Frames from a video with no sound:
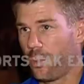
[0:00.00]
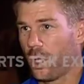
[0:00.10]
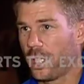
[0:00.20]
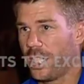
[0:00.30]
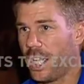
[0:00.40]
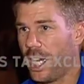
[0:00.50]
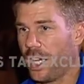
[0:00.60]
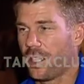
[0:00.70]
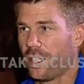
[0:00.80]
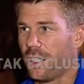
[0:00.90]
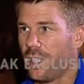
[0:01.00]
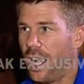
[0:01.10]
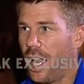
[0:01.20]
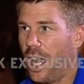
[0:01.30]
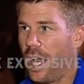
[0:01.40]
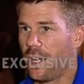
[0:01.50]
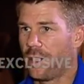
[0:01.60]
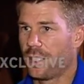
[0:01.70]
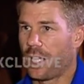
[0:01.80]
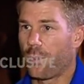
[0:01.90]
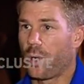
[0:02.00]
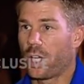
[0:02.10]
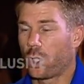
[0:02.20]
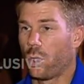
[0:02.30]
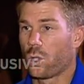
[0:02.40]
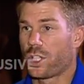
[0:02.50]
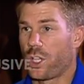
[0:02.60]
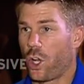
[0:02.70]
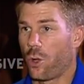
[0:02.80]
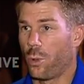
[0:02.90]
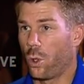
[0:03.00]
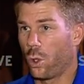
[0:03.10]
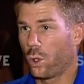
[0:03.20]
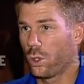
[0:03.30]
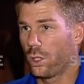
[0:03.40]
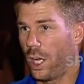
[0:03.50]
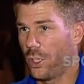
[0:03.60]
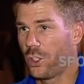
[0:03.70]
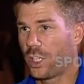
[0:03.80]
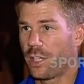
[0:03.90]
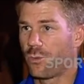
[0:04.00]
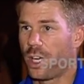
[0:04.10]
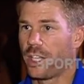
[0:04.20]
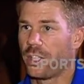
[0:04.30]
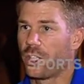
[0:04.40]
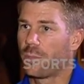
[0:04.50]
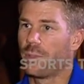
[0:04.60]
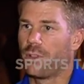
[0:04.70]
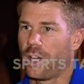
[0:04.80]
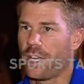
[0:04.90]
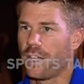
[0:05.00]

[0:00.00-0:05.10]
the ball in the air and the umpire calls it a no ball and you keep running, you can be run